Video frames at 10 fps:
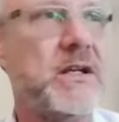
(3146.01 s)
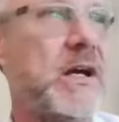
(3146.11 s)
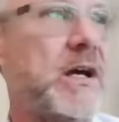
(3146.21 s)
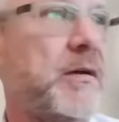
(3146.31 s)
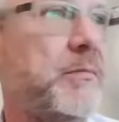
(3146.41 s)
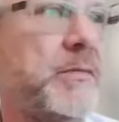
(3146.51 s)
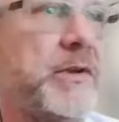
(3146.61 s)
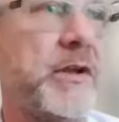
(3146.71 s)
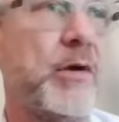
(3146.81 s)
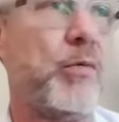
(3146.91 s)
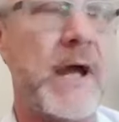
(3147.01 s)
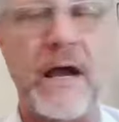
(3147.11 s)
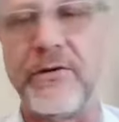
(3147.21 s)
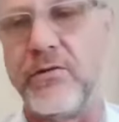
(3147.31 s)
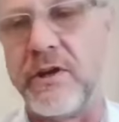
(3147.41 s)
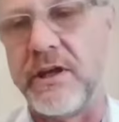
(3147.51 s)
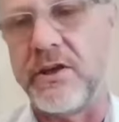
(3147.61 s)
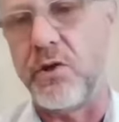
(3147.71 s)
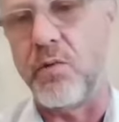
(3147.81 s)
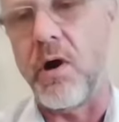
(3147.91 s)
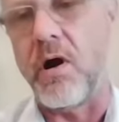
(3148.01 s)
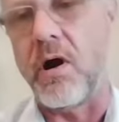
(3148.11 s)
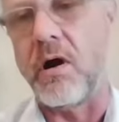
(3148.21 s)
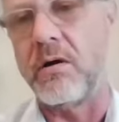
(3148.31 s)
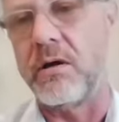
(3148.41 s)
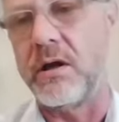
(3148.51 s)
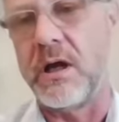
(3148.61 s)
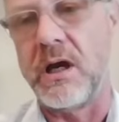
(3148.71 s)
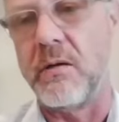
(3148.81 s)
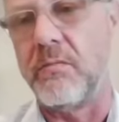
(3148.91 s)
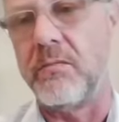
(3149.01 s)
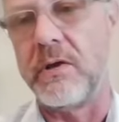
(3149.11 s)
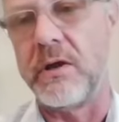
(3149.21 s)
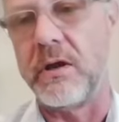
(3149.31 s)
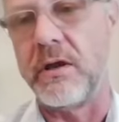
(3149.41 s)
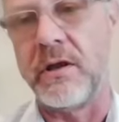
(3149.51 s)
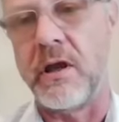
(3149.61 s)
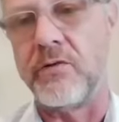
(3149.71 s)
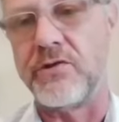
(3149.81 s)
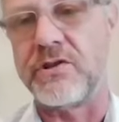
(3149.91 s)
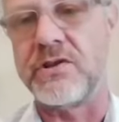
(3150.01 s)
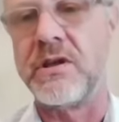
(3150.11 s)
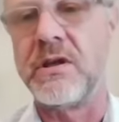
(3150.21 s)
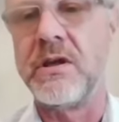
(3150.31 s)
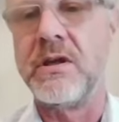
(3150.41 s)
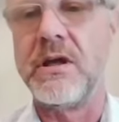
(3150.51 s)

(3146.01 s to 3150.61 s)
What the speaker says: how unique you are, just